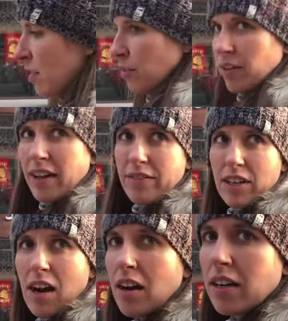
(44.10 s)
I don't have a
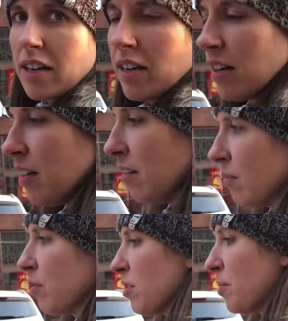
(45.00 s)
car here,
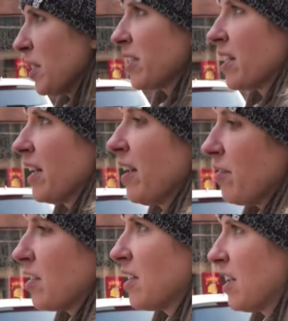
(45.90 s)
which means I have
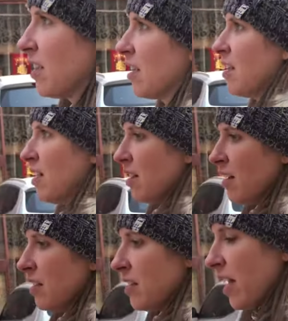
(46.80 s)
to take
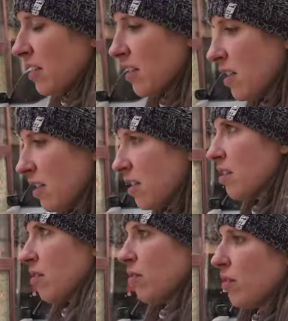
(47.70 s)
taxis
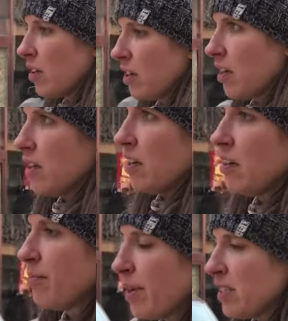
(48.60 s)
or
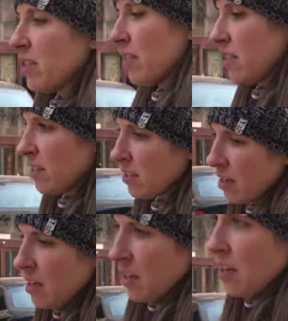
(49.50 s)
buses
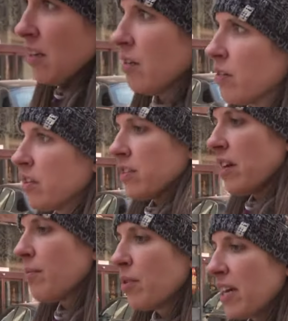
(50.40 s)
or the
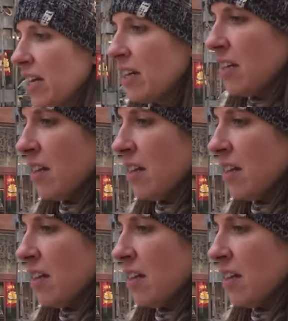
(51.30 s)
subway.